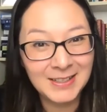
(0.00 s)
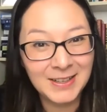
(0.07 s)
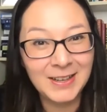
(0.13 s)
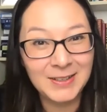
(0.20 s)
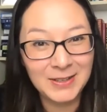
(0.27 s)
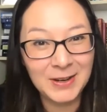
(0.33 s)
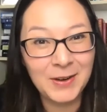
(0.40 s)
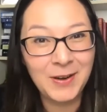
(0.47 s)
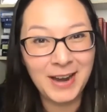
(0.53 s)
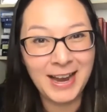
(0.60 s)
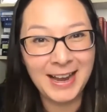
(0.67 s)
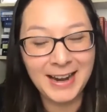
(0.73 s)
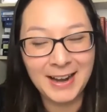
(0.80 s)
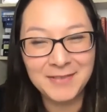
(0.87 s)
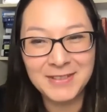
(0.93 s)
you know,
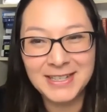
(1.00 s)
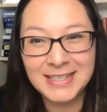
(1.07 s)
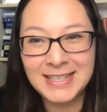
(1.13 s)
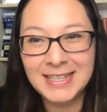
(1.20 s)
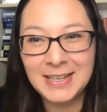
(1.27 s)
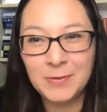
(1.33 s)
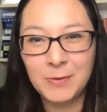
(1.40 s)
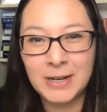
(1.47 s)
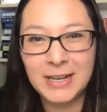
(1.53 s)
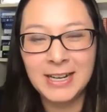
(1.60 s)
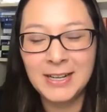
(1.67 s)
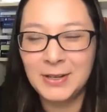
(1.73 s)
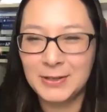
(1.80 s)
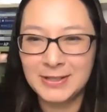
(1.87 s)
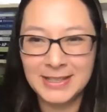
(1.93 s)
at IVC, where
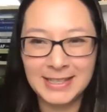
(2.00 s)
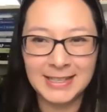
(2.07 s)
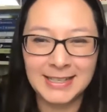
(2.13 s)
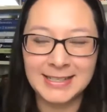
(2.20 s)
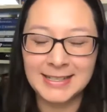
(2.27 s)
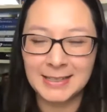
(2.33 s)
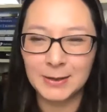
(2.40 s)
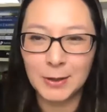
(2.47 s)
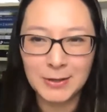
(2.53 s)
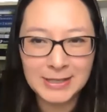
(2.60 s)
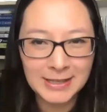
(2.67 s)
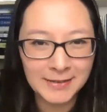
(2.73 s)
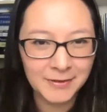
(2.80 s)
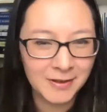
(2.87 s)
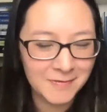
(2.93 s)
it's the it's the lowest
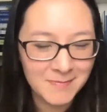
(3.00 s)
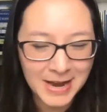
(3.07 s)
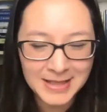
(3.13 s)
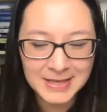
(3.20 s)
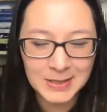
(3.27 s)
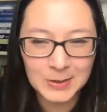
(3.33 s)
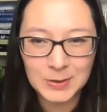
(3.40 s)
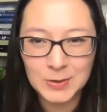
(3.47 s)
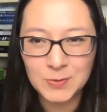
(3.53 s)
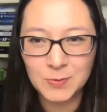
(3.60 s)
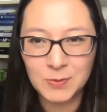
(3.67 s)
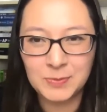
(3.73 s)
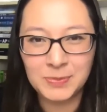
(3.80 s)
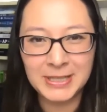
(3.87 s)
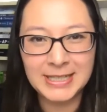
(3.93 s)
level of math that a student
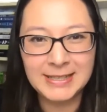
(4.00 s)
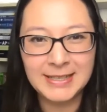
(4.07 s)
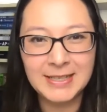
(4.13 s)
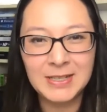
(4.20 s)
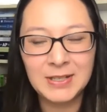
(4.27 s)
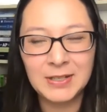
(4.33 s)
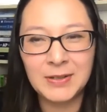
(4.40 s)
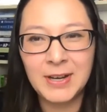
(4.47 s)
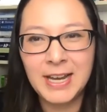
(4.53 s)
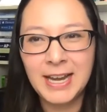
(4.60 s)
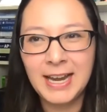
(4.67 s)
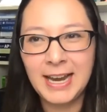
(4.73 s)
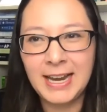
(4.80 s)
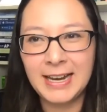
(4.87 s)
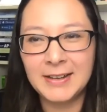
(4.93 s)
would place into.
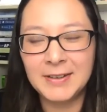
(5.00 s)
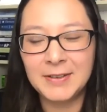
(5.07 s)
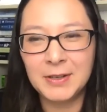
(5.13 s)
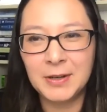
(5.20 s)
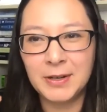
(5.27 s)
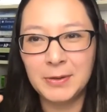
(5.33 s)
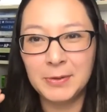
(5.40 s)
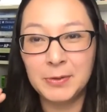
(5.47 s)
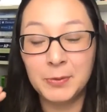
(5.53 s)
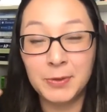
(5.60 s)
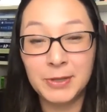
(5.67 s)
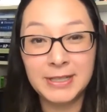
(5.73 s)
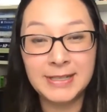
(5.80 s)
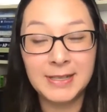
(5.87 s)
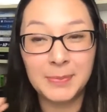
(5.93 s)
And you know, it was
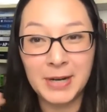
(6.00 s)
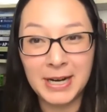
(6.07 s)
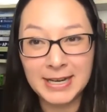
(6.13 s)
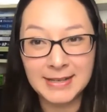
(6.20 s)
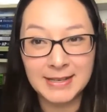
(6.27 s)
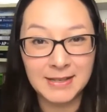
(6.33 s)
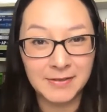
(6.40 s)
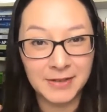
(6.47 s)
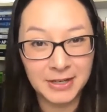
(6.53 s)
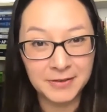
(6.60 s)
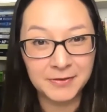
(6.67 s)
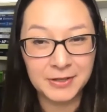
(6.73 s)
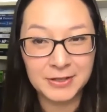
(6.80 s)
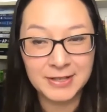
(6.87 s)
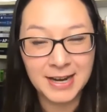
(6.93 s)
really surprising the very
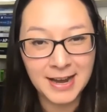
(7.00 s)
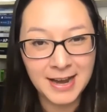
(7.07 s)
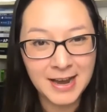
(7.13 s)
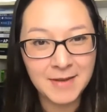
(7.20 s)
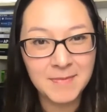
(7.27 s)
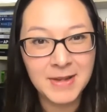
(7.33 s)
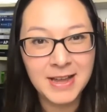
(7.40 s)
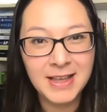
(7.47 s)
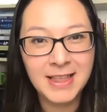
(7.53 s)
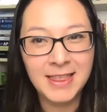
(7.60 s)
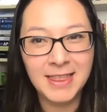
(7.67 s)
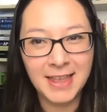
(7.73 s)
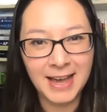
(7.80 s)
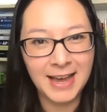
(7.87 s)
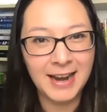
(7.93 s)
first time
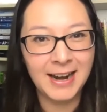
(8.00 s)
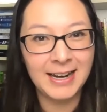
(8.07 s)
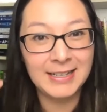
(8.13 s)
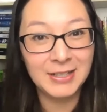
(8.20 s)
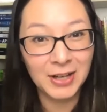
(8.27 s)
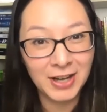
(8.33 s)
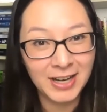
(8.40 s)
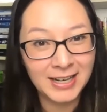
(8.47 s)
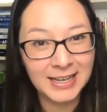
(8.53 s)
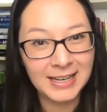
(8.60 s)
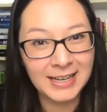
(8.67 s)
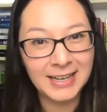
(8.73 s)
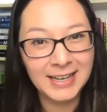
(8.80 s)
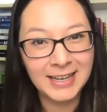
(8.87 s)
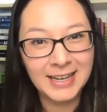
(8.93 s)
that I taught it